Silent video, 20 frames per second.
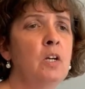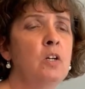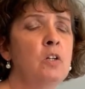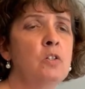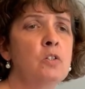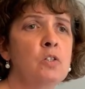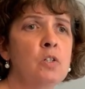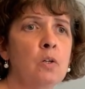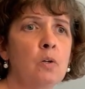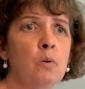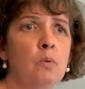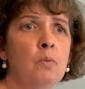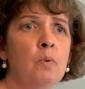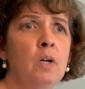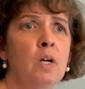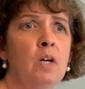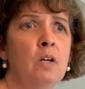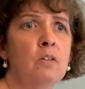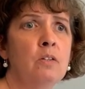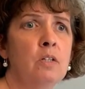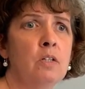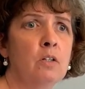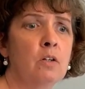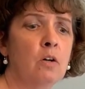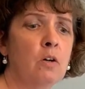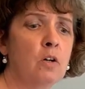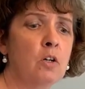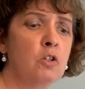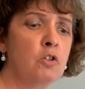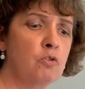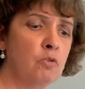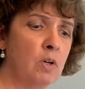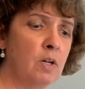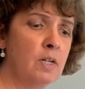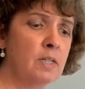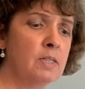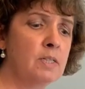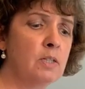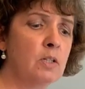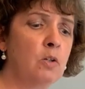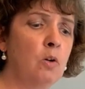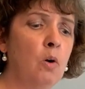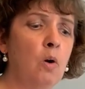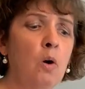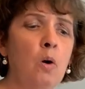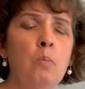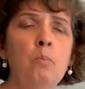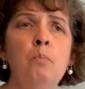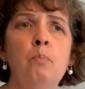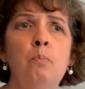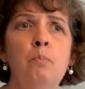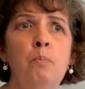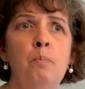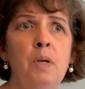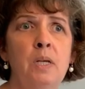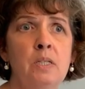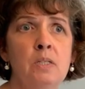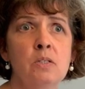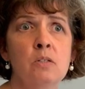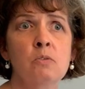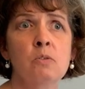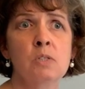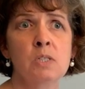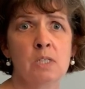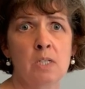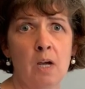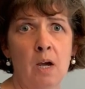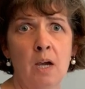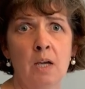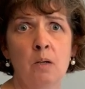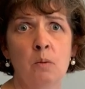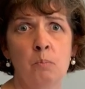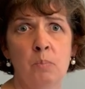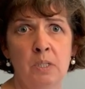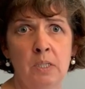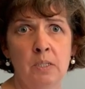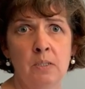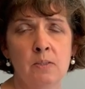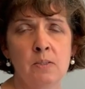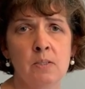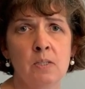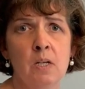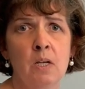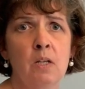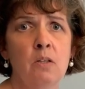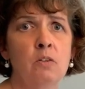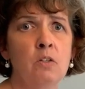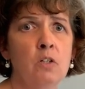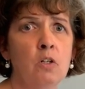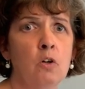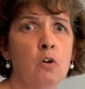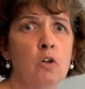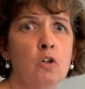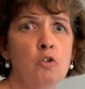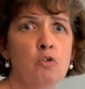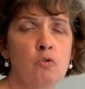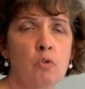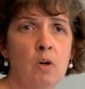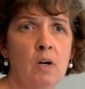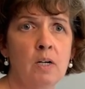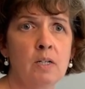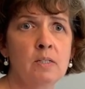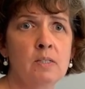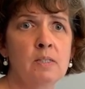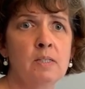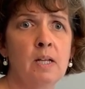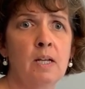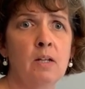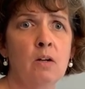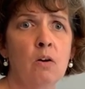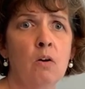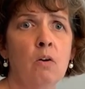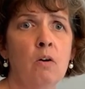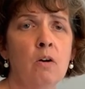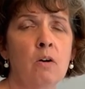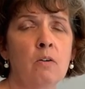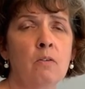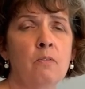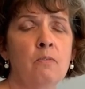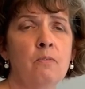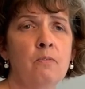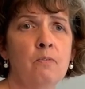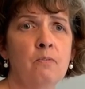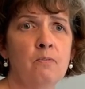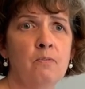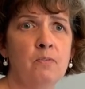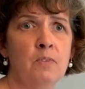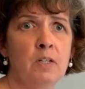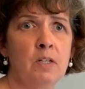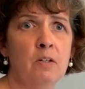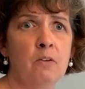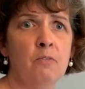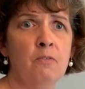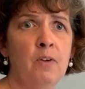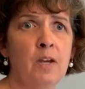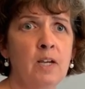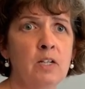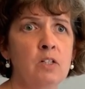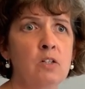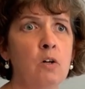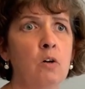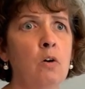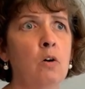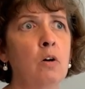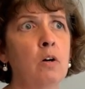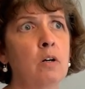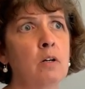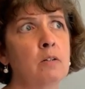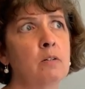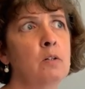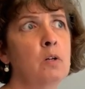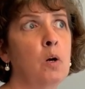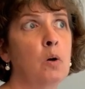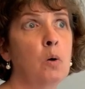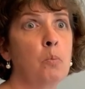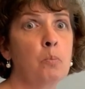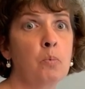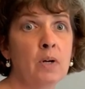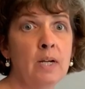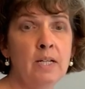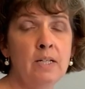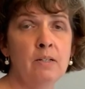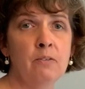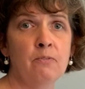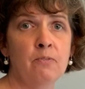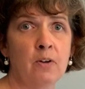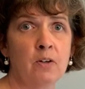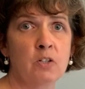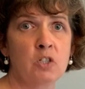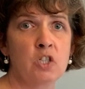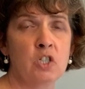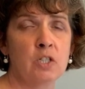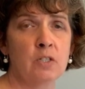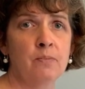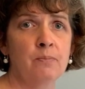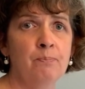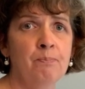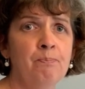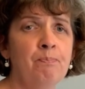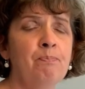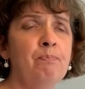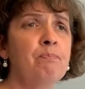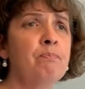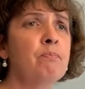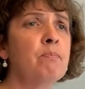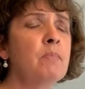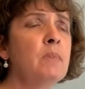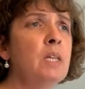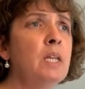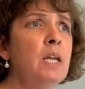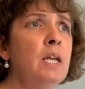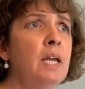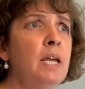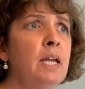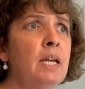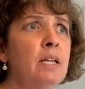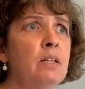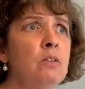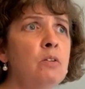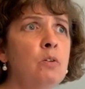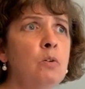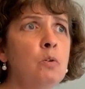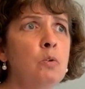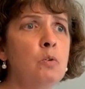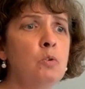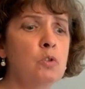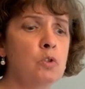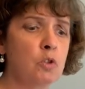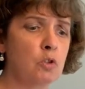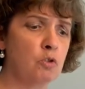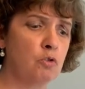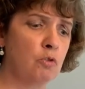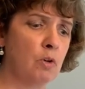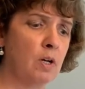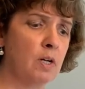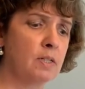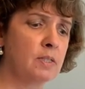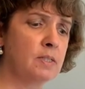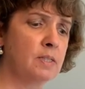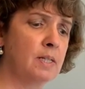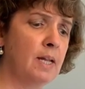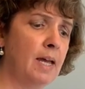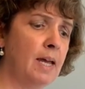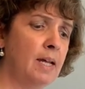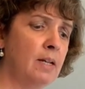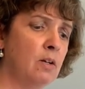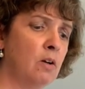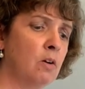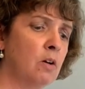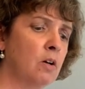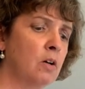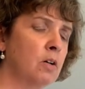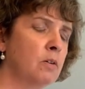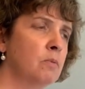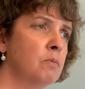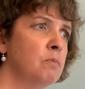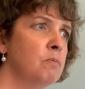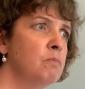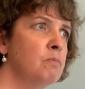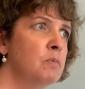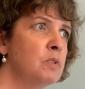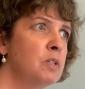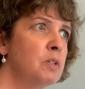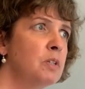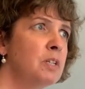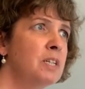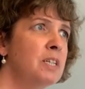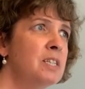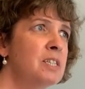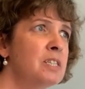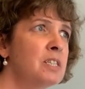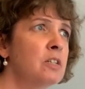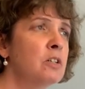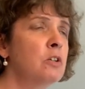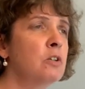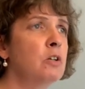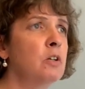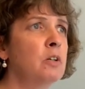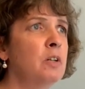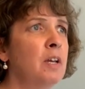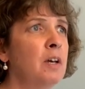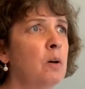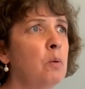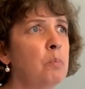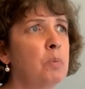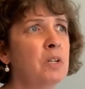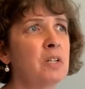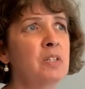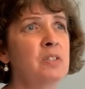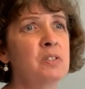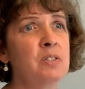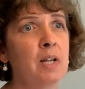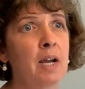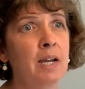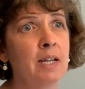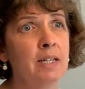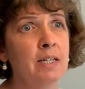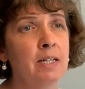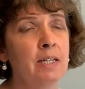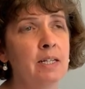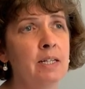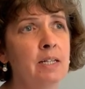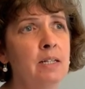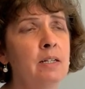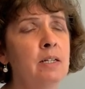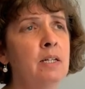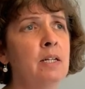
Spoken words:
So there are drugs that are called benzodiazepines that are drugs that affect our brain function. And those are drugs that are consider help anxiety,